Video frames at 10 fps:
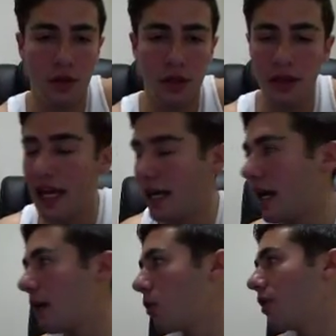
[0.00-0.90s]
then
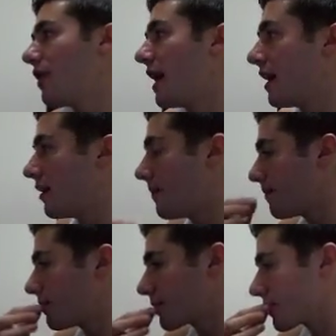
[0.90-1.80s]
I would then
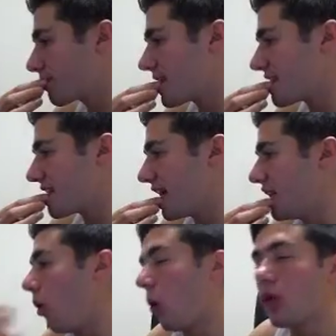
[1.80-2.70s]
just say
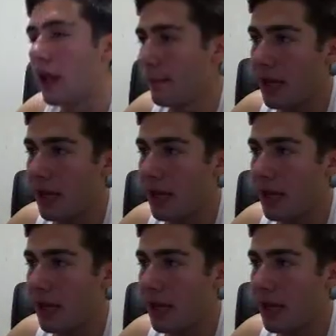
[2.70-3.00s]
hold them.